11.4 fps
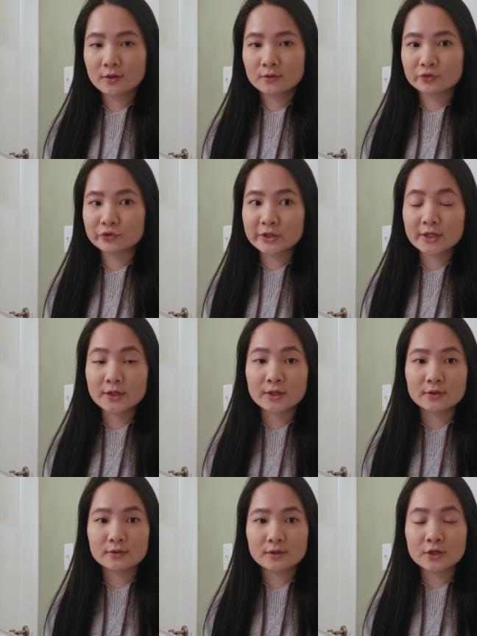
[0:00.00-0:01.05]
really
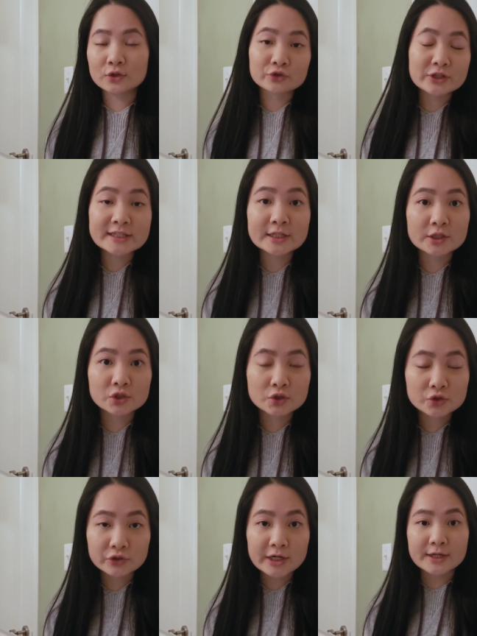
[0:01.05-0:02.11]
increasing in
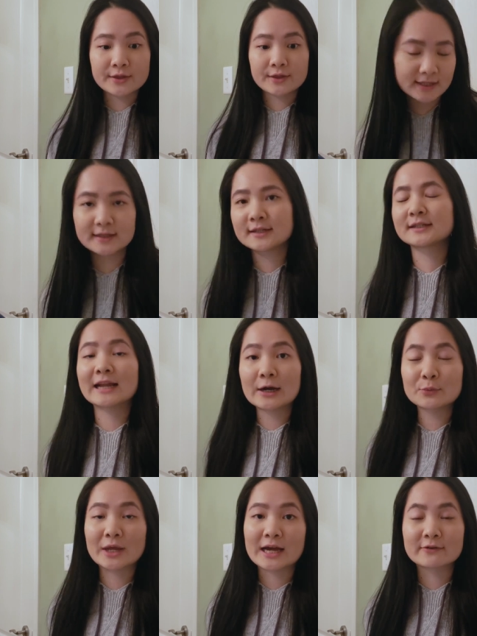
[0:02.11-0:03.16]
strength and then now
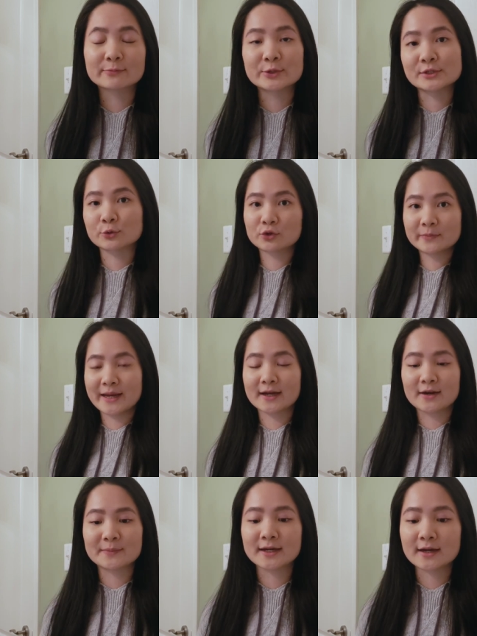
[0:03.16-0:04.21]
we have prince cormac
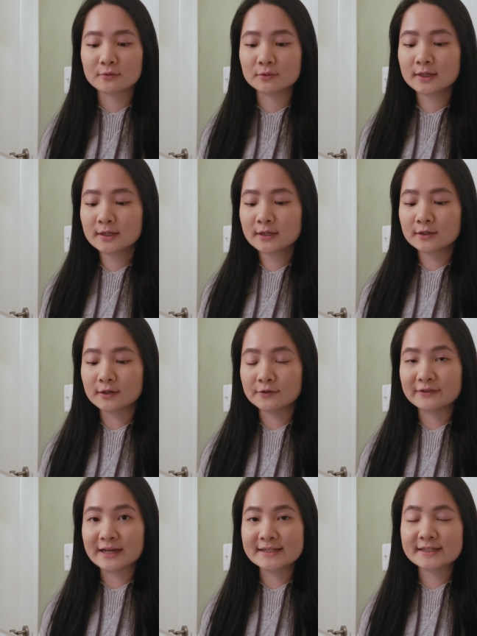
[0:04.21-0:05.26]
coming out of
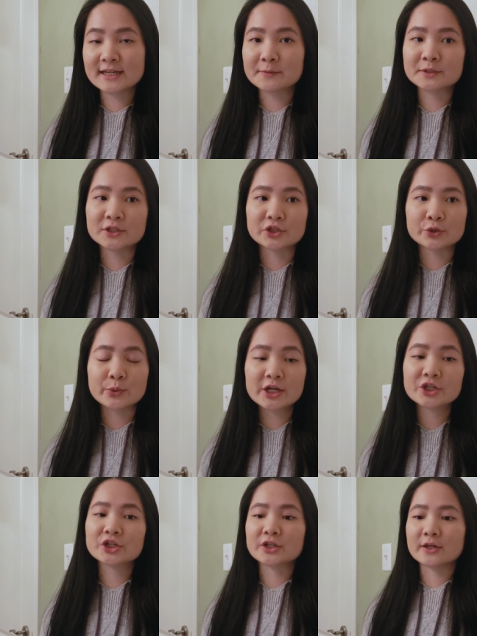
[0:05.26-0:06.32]
that same
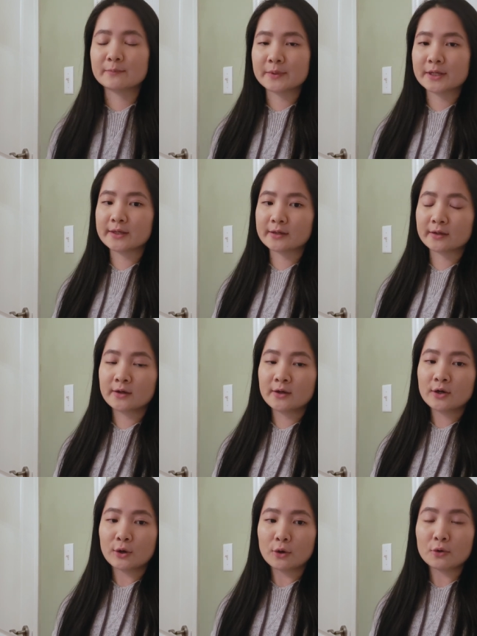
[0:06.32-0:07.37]
situation and being,
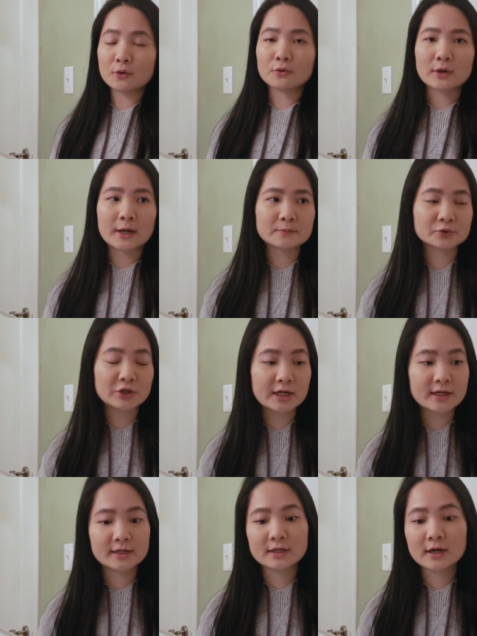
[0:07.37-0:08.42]
oh, I'm
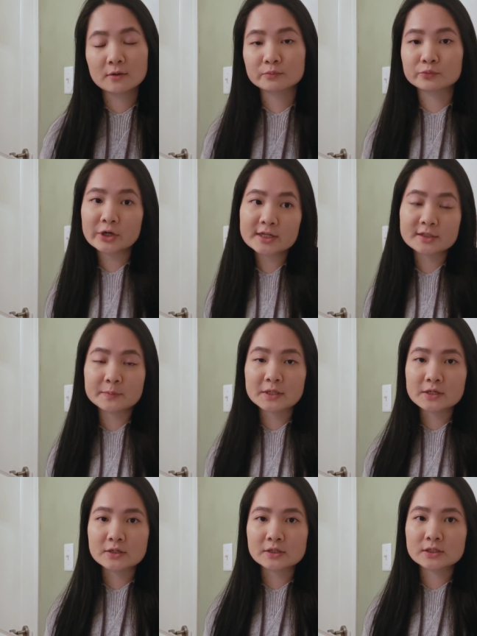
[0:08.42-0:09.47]
tracking down Bryce
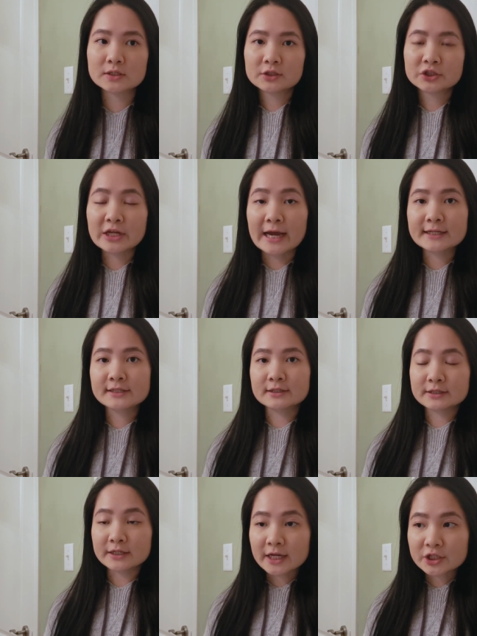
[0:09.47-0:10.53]
because she has a
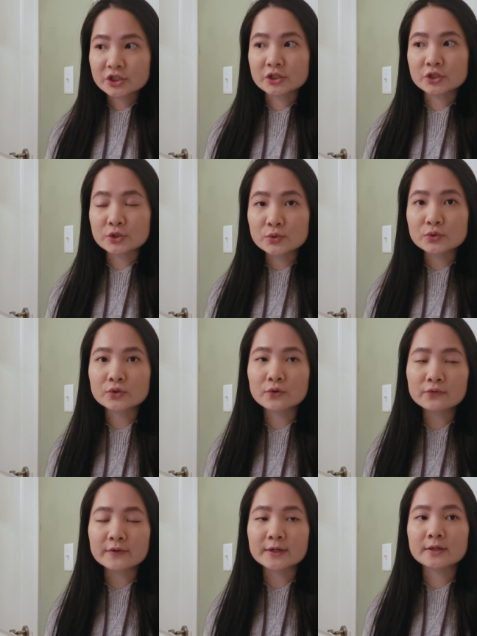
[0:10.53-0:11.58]
connection to
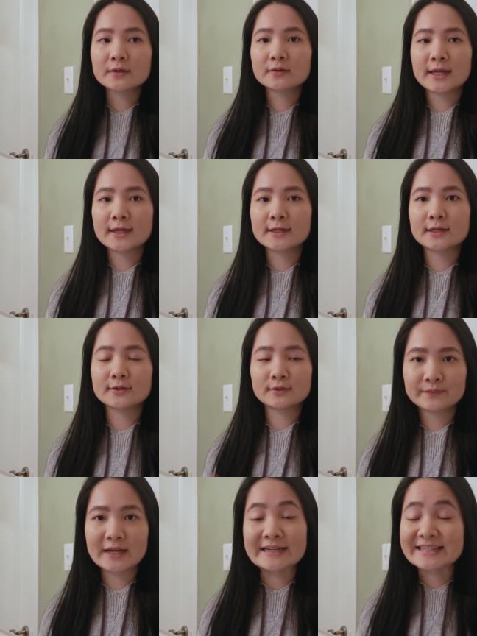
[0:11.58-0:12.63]
Sofie and
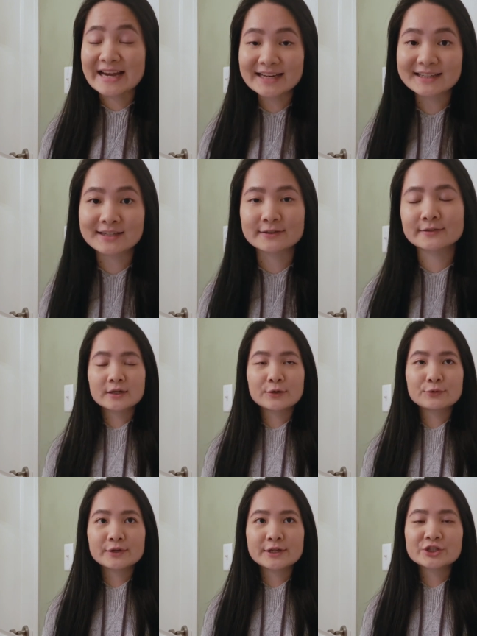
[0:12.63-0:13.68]
and Danika.
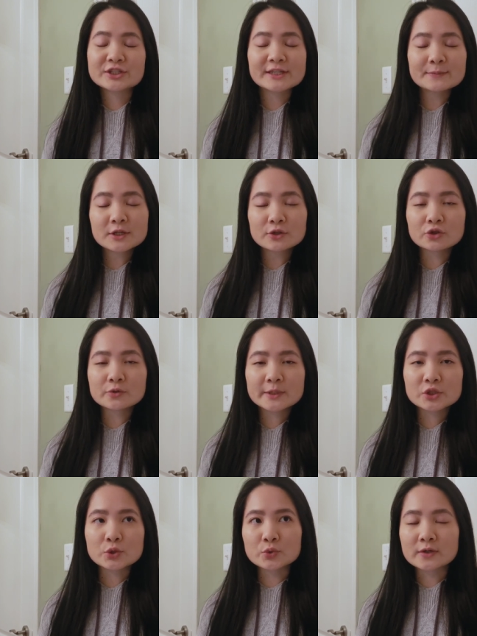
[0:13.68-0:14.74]
It, it just seemed a little bit
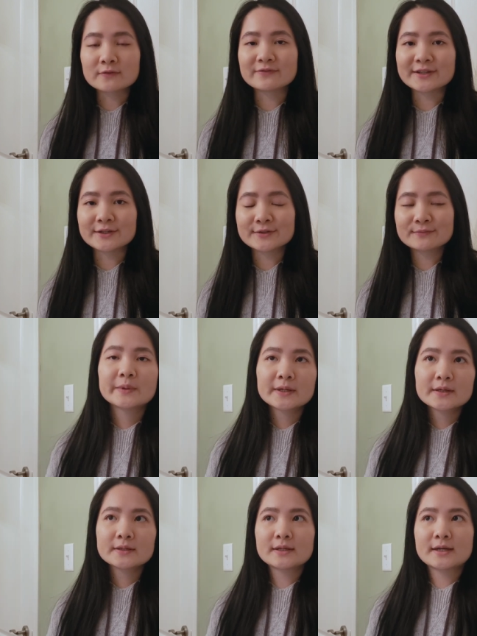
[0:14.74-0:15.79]
too convenient, but